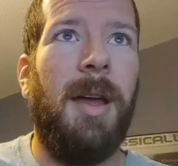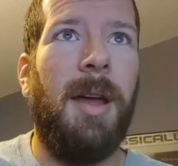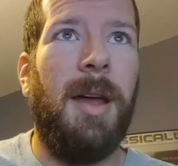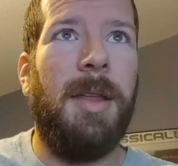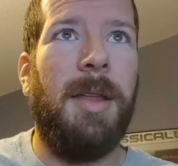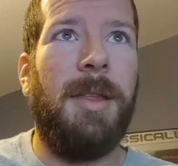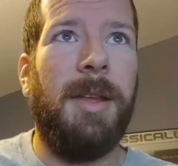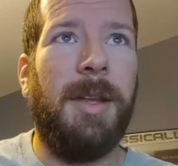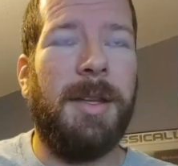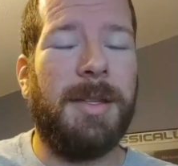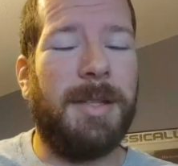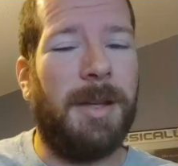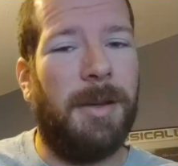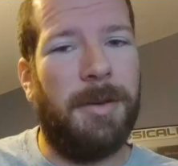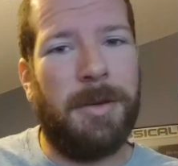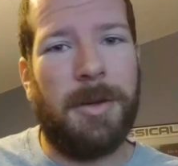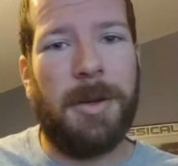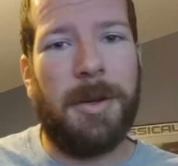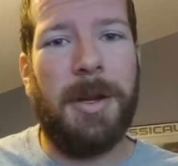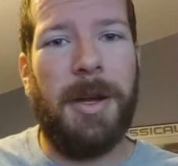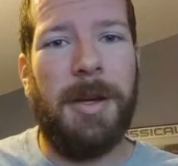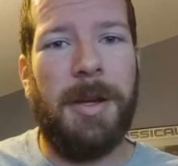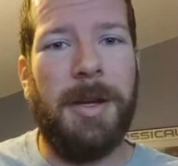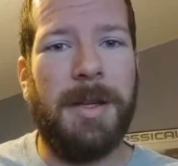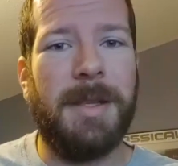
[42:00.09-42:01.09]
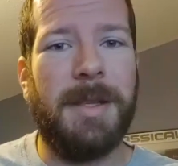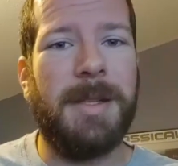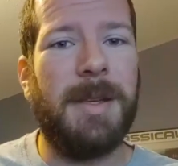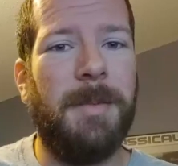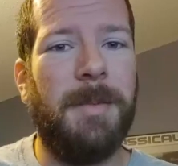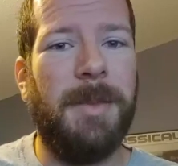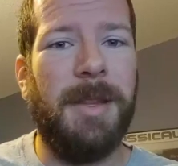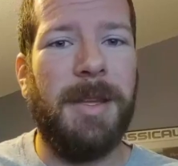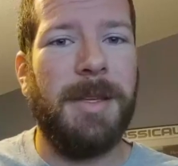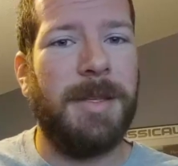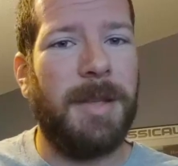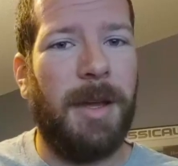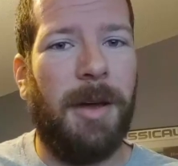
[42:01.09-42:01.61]
I think it's undercutting
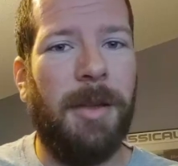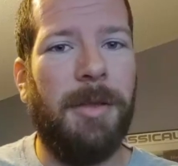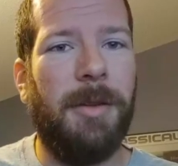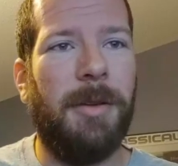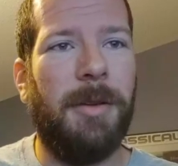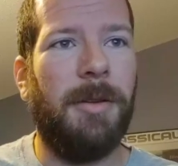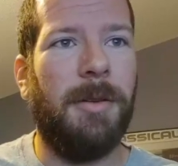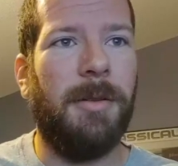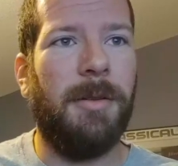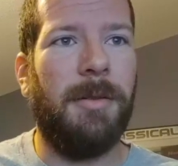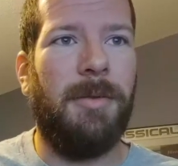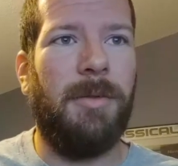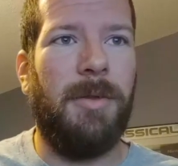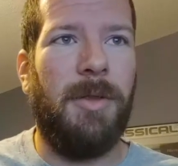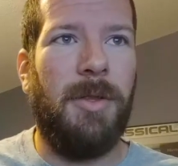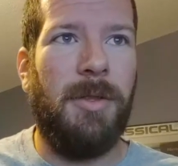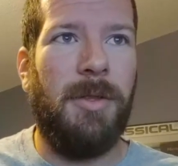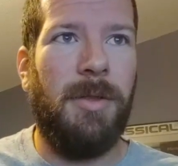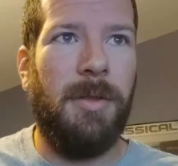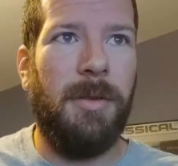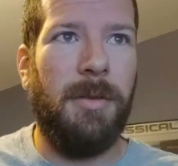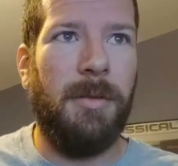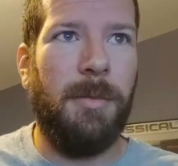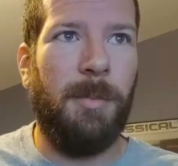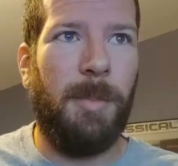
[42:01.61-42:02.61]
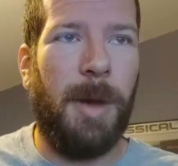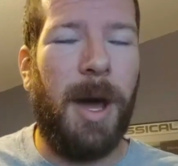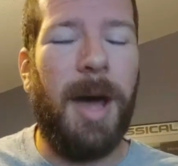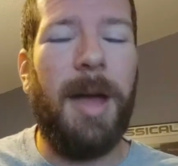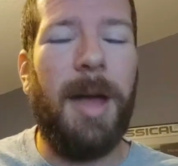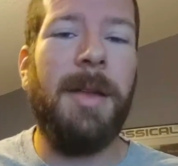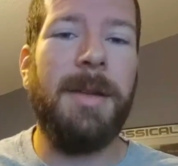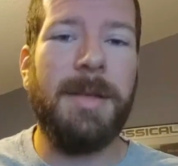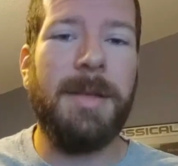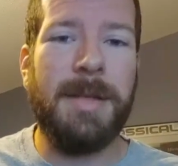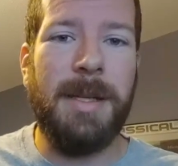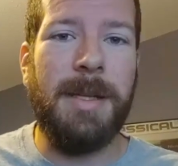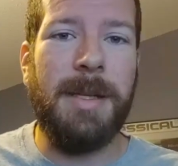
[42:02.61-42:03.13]
of these other
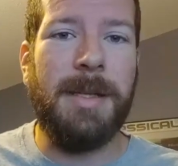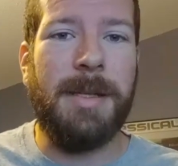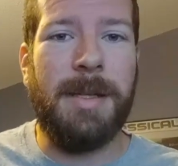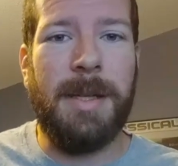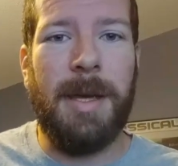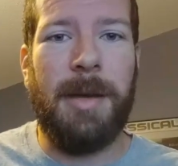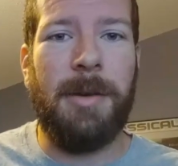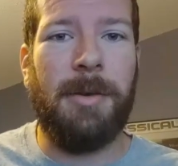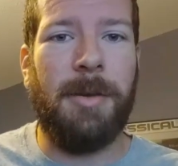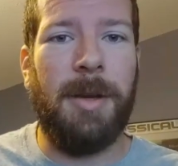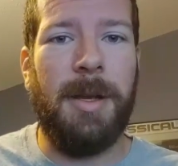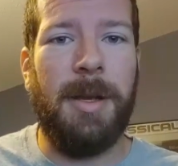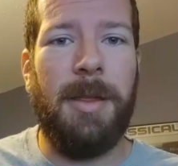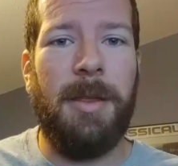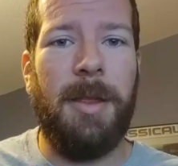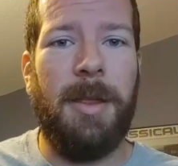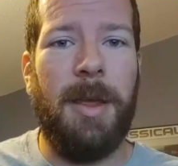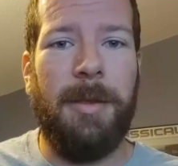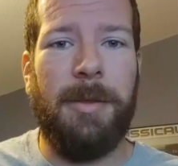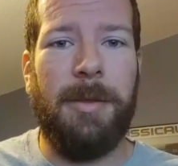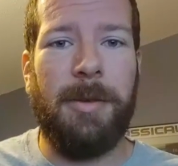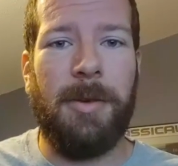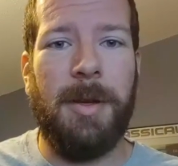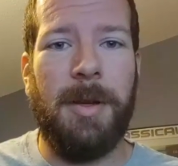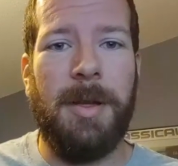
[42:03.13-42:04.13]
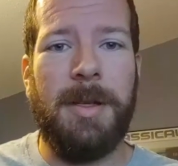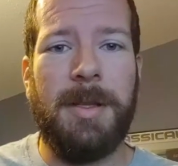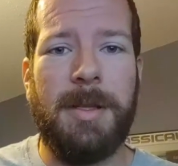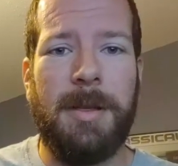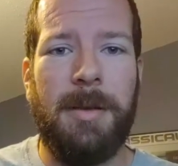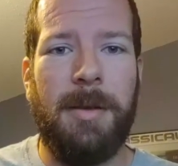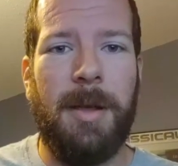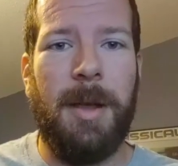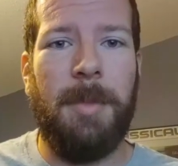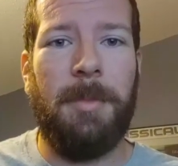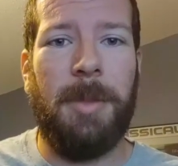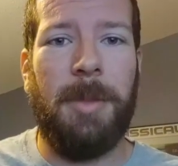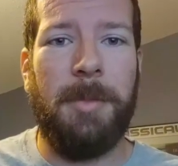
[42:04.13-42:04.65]
policies that they're
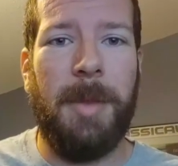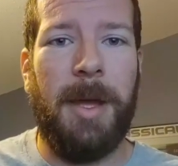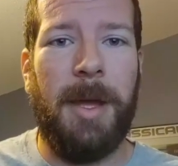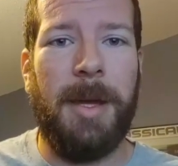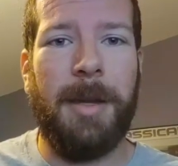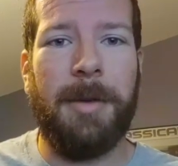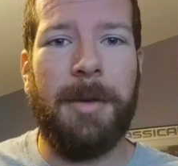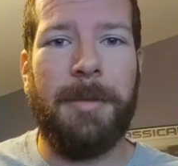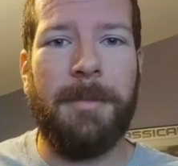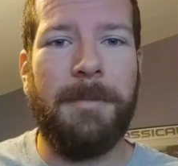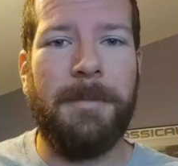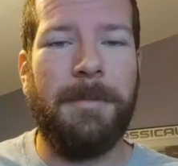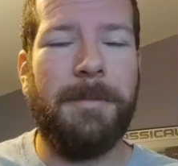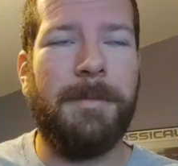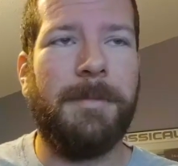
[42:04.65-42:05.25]
implementing.